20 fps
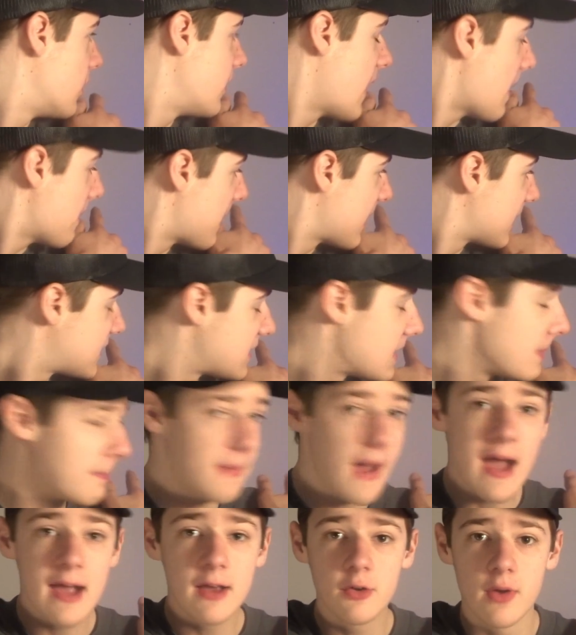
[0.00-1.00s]
that makes the
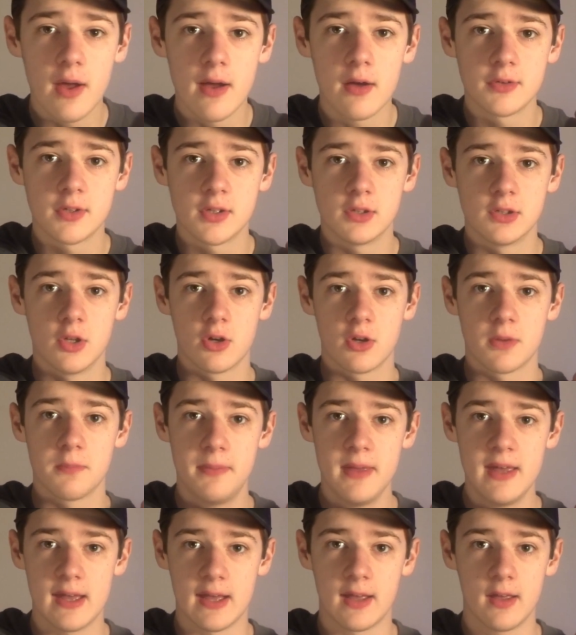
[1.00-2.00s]
background look
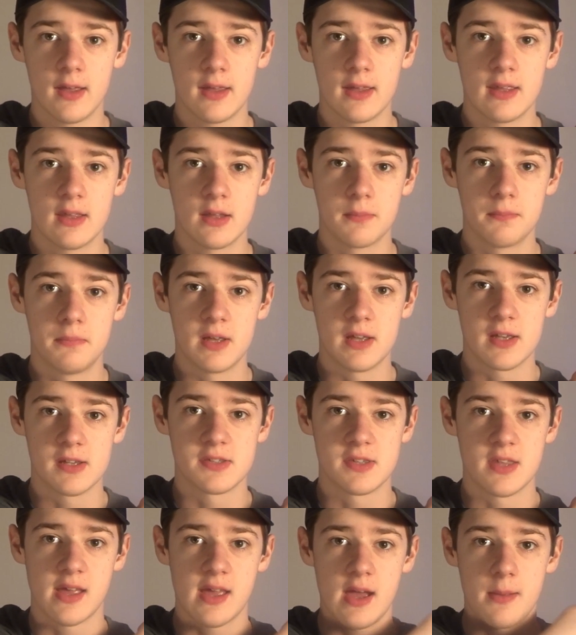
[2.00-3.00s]
big
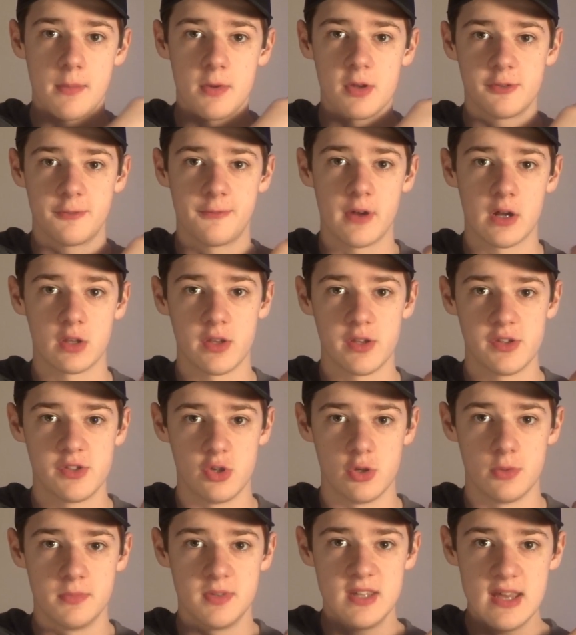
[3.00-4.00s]
because the camera's fairly
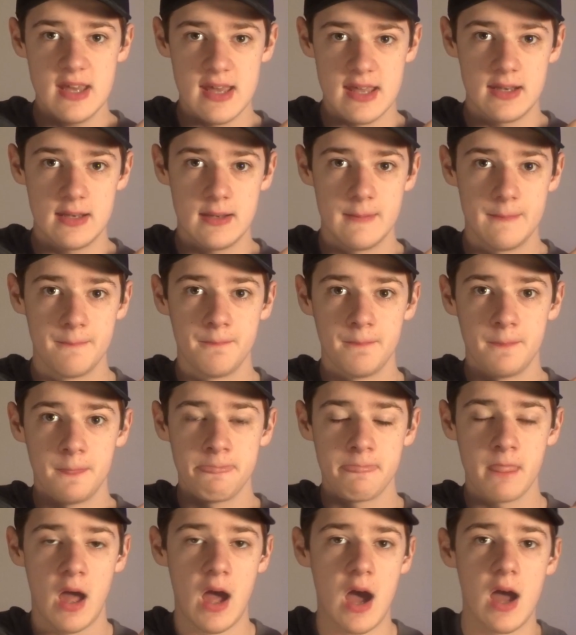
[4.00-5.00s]
zoomed in.
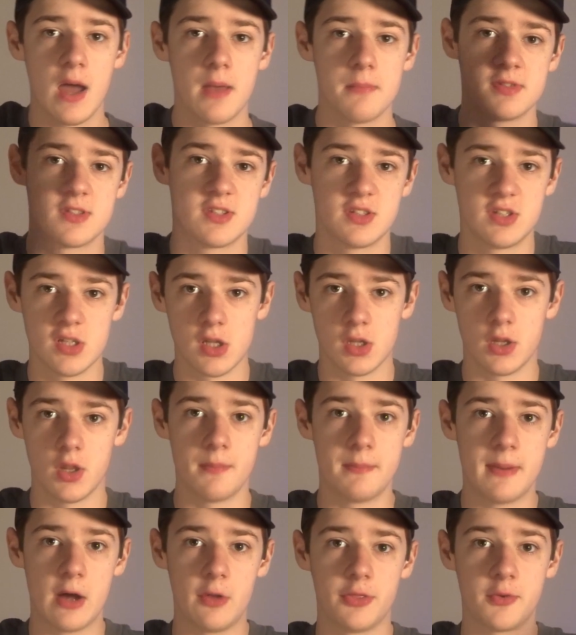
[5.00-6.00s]
I'm still
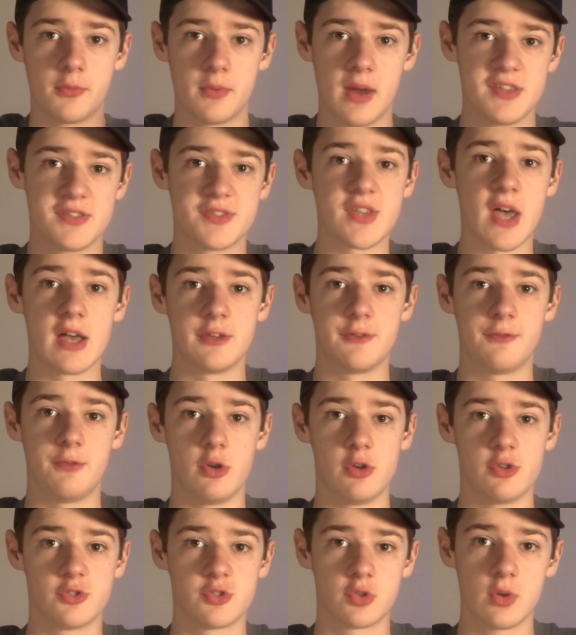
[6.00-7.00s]
about the right size for
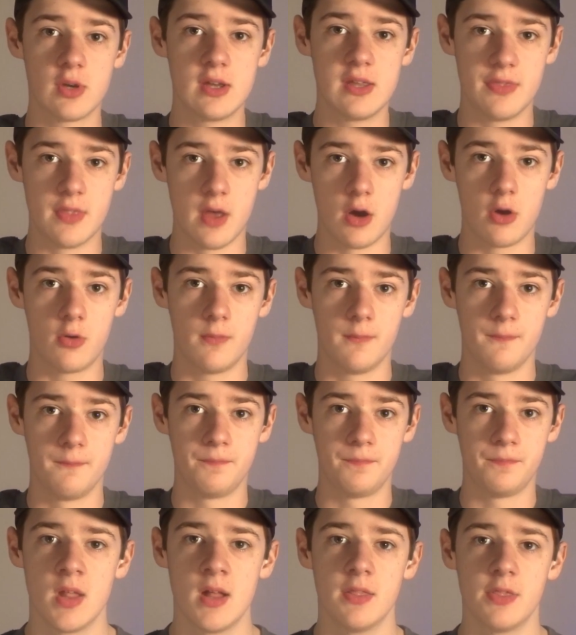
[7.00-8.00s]
your screen though.
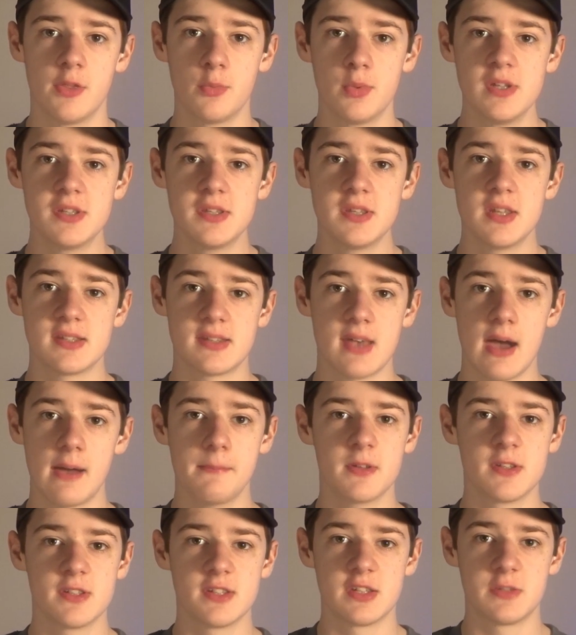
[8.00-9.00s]
The reason this
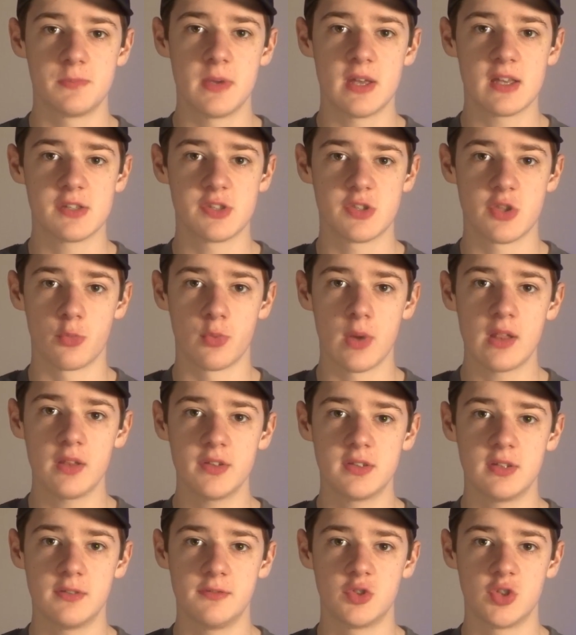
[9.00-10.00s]
happens is because the
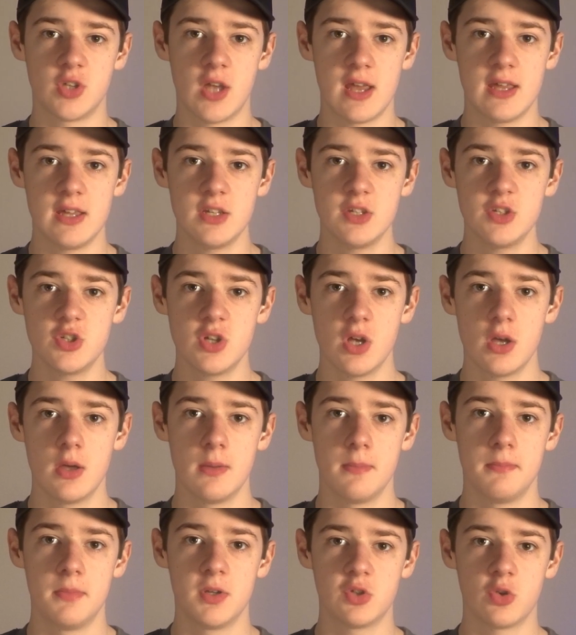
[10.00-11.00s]
relative change
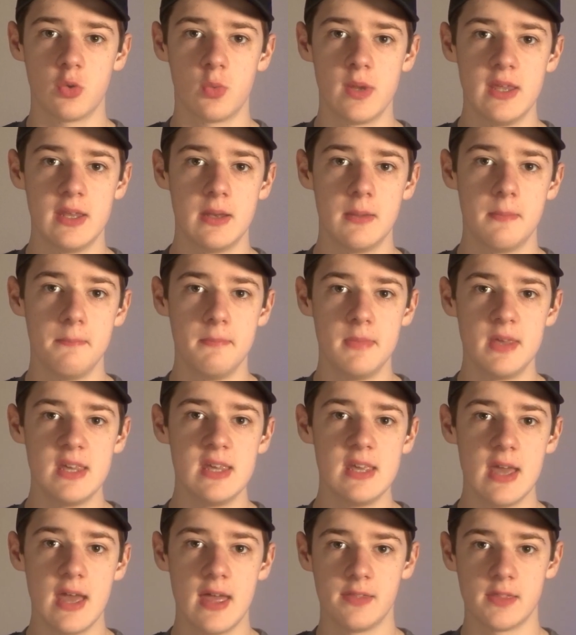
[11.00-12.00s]
between
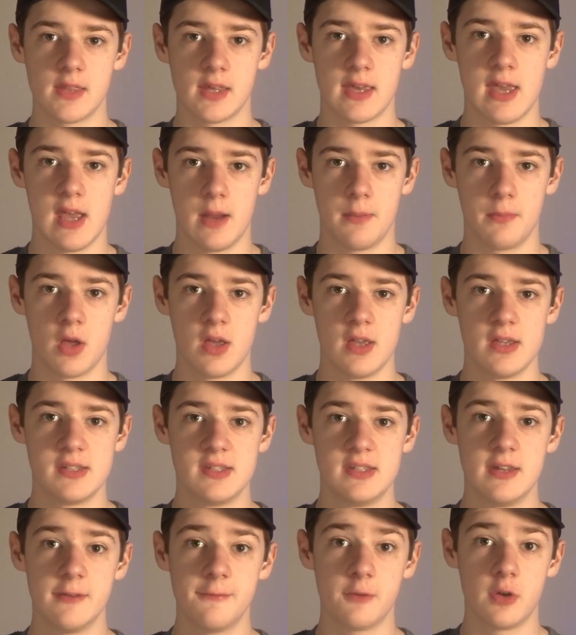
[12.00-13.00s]
me and the camera is
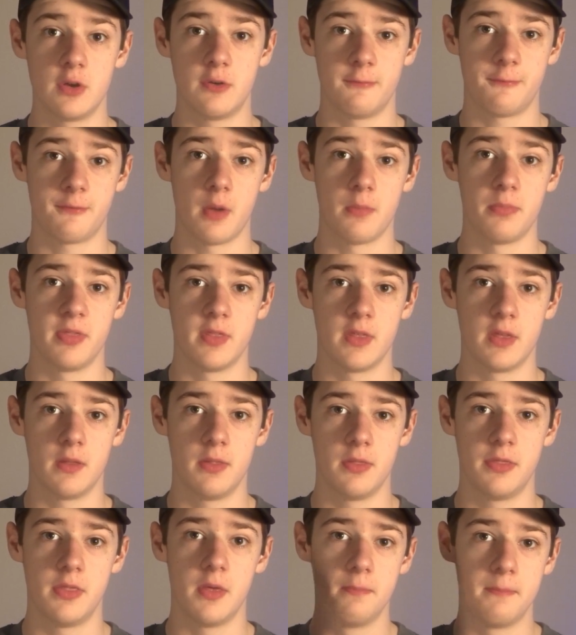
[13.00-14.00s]
different from
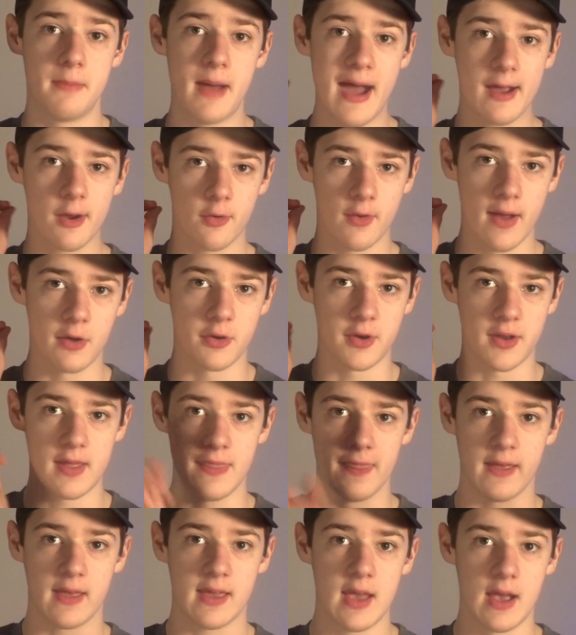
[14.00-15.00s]
the background
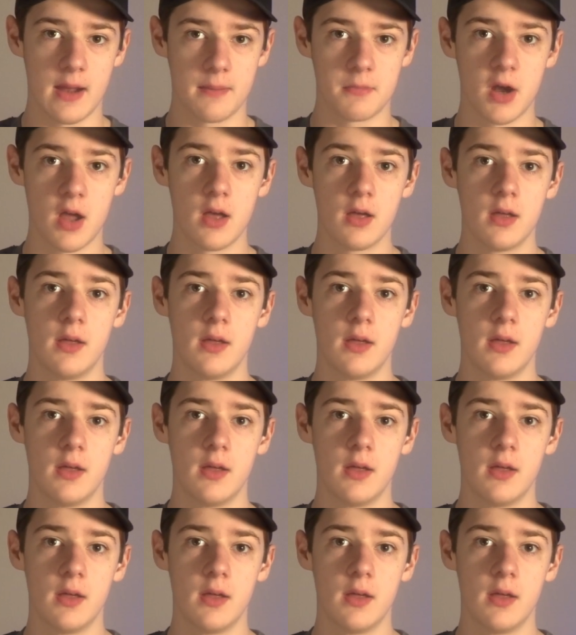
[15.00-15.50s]
and the camera.